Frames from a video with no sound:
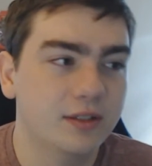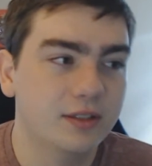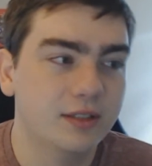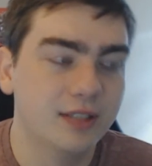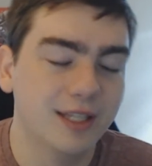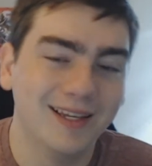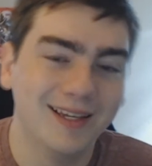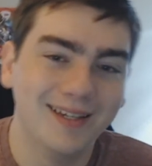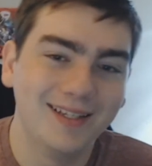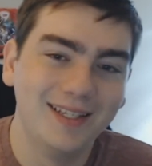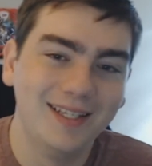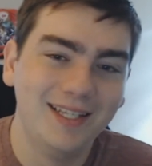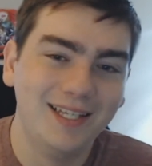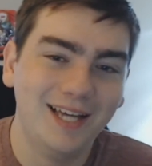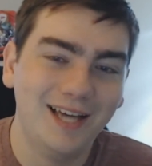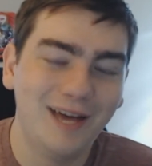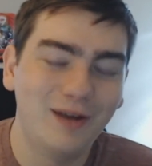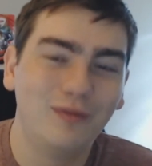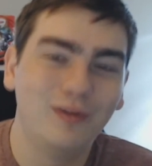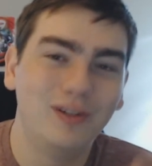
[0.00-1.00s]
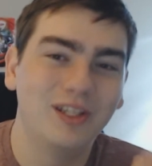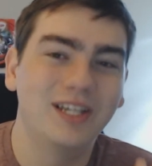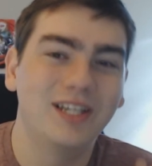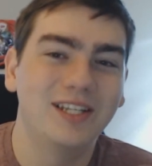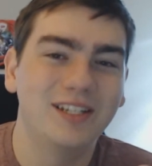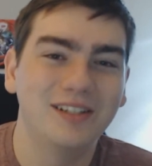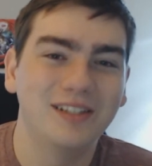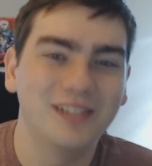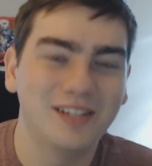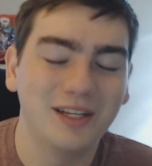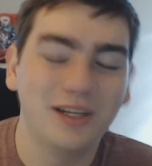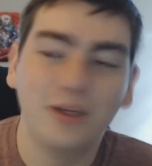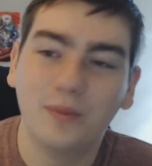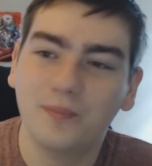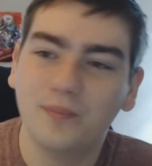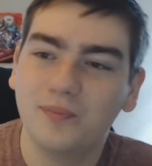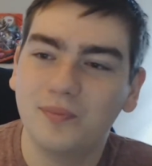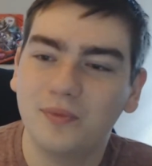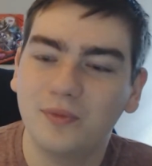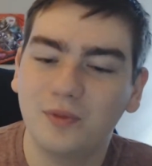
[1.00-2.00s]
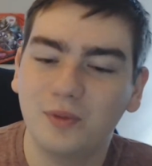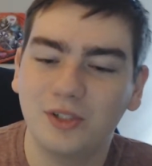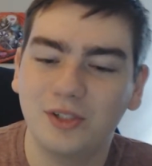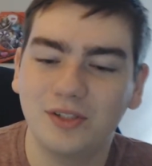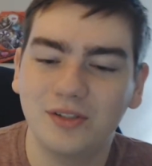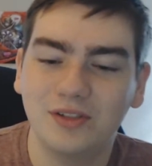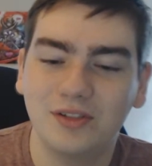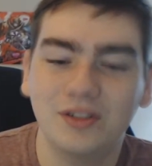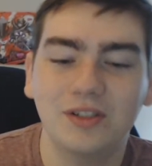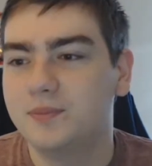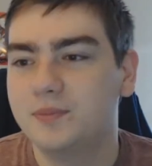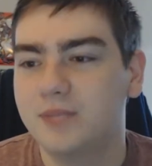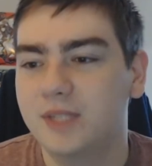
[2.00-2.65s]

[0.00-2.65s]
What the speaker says: Like, I don't feel like I need to stay up, which is good.